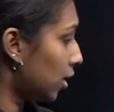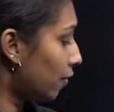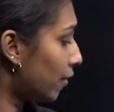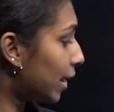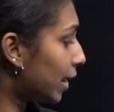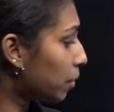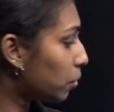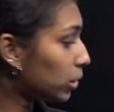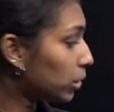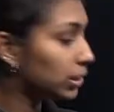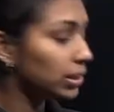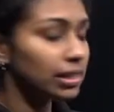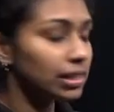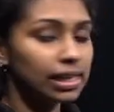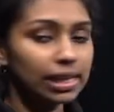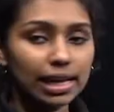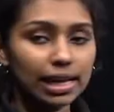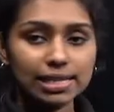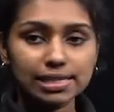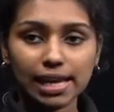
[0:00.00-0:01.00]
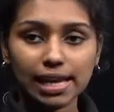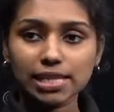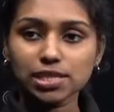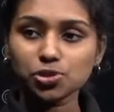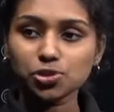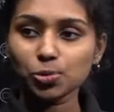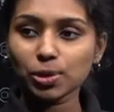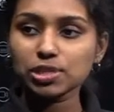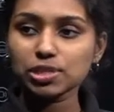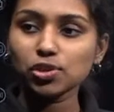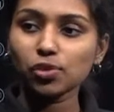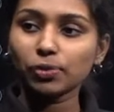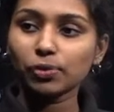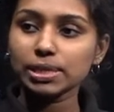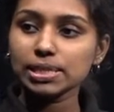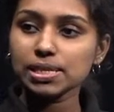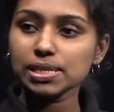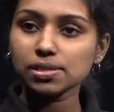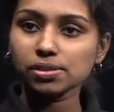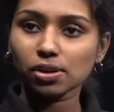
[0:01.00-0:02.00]
What about the third case? H₂SO₄ is
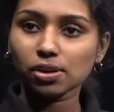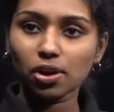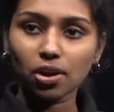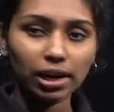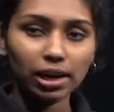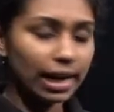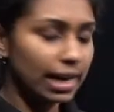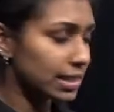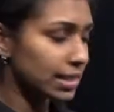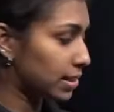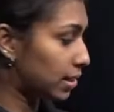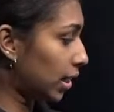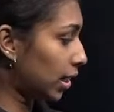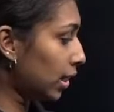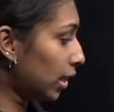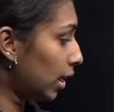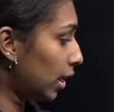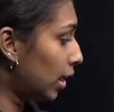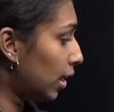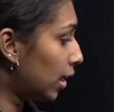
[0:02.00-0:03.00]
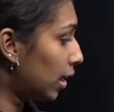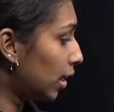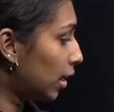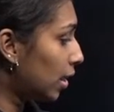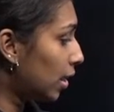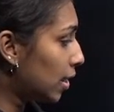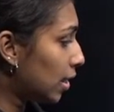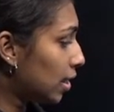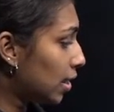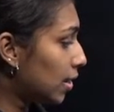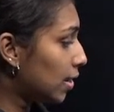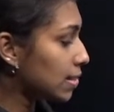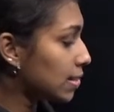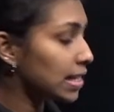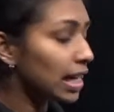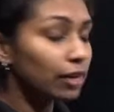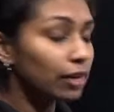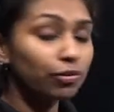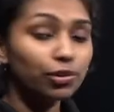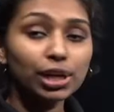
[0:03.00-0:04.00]
the strong acid, right?
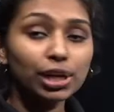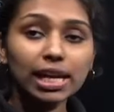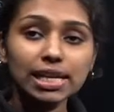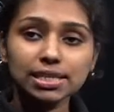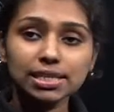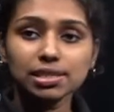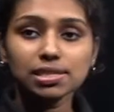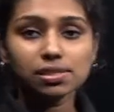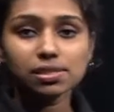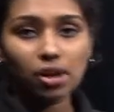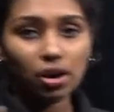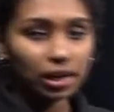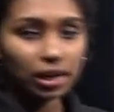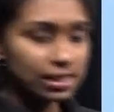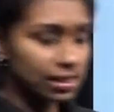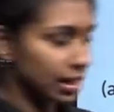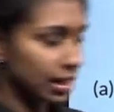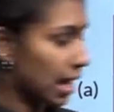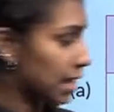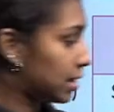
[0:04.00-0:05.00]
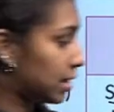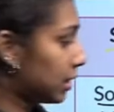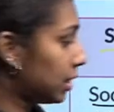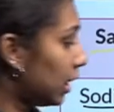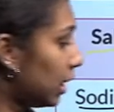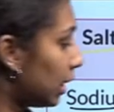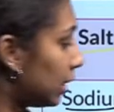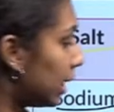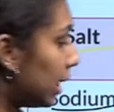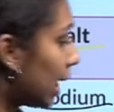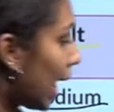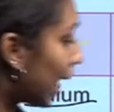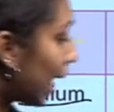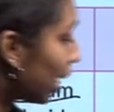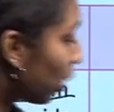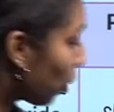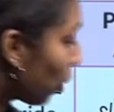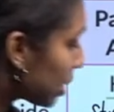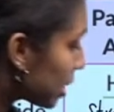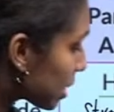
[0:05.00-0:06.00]
Sulphuric acid is the strongest acid. Then
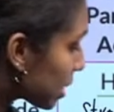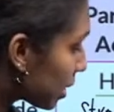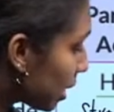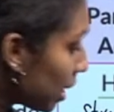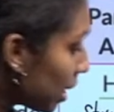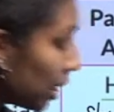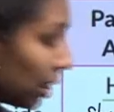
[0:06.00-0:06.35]
NaOH is the